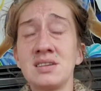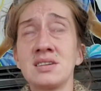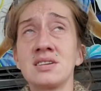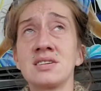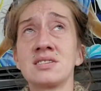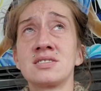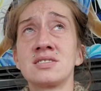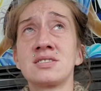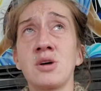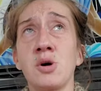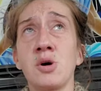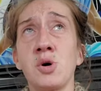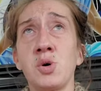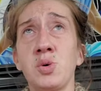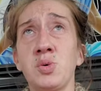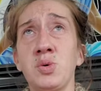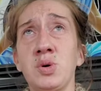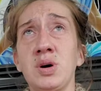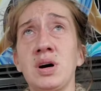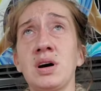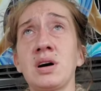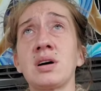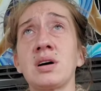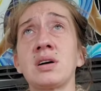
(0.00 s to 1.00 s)
so
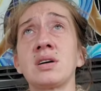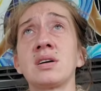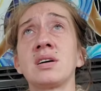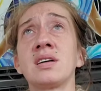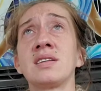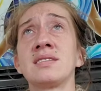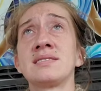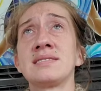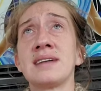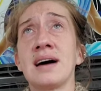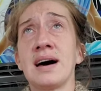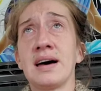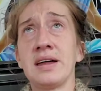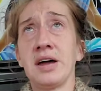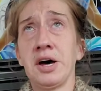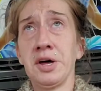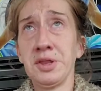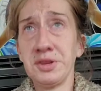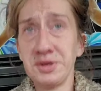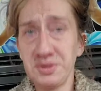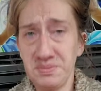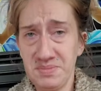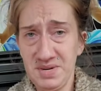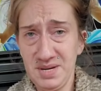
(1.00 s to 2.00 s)
that
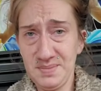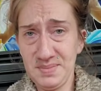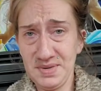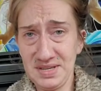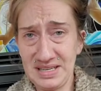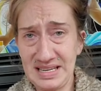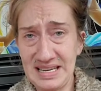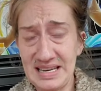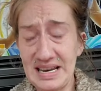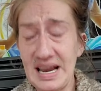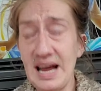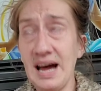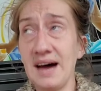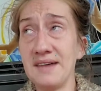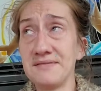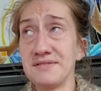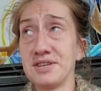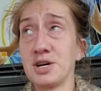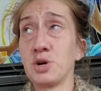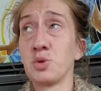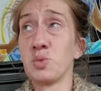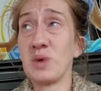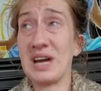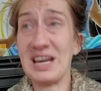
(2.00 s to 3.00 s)
other people can have
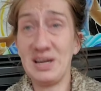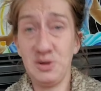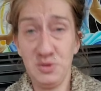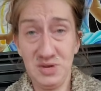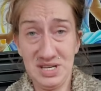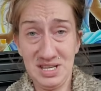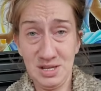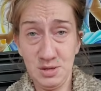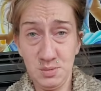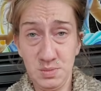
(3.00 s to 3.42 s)
their way with